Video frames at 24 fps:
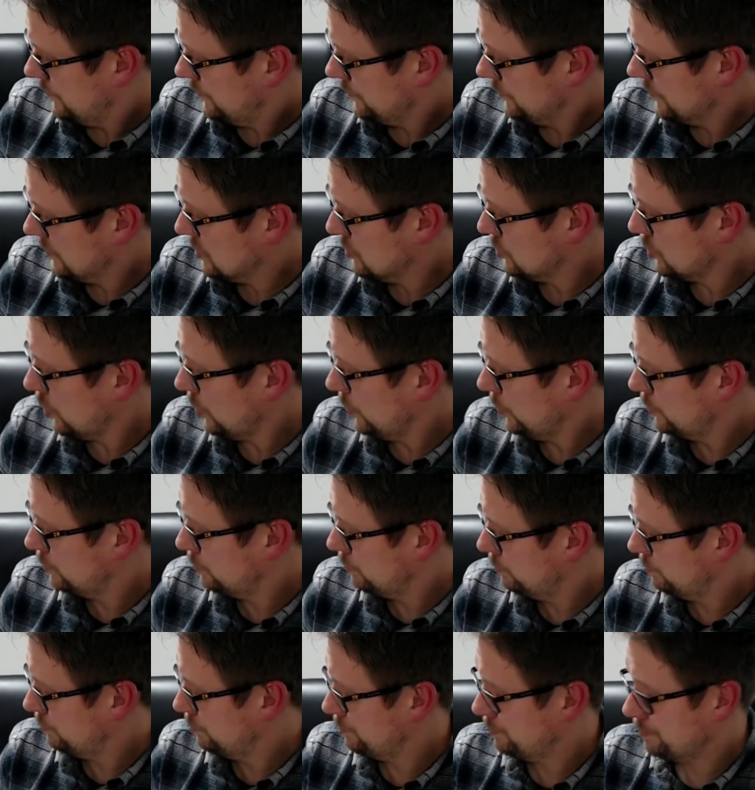Stop
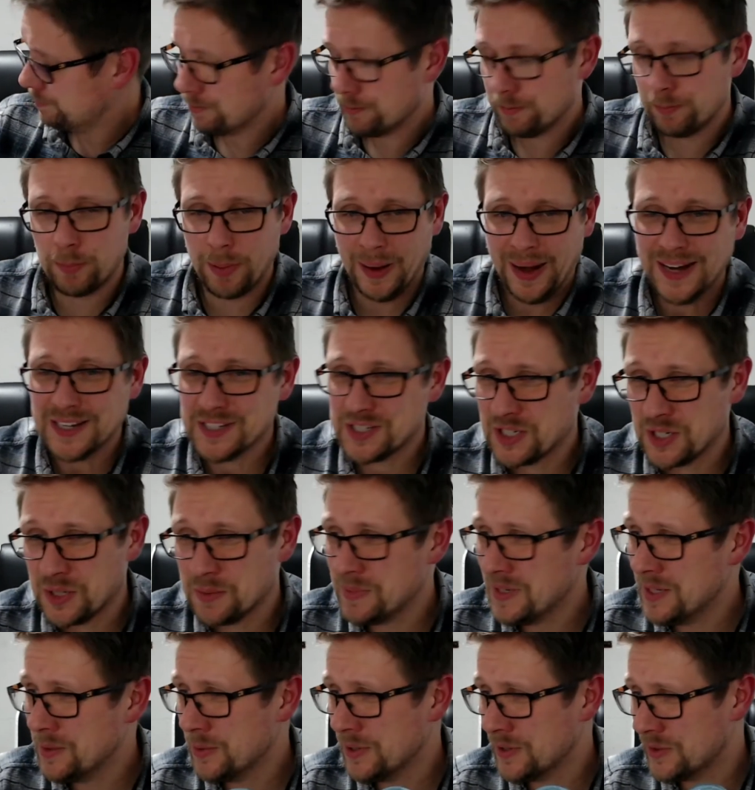bashing
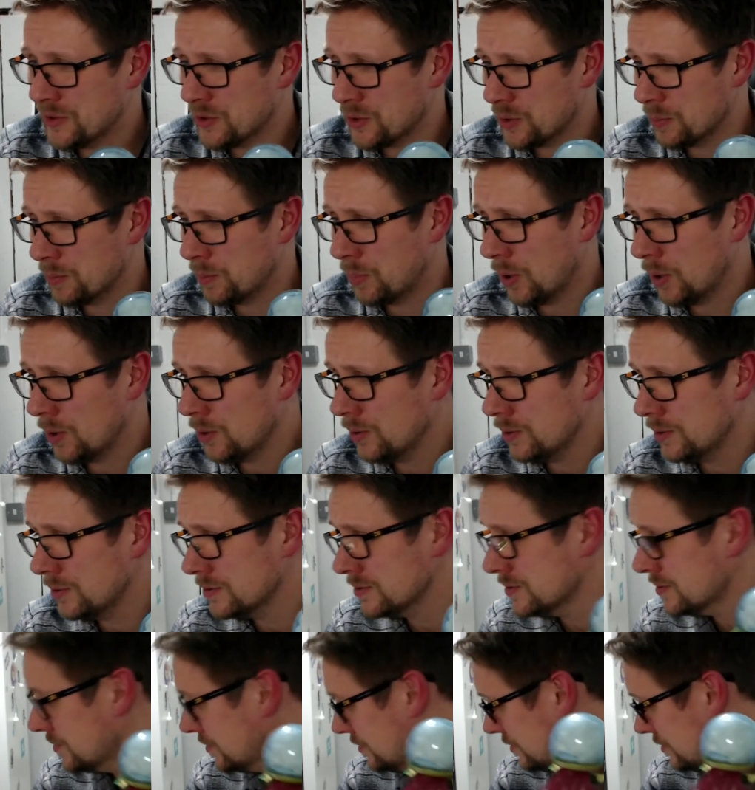me with your balls.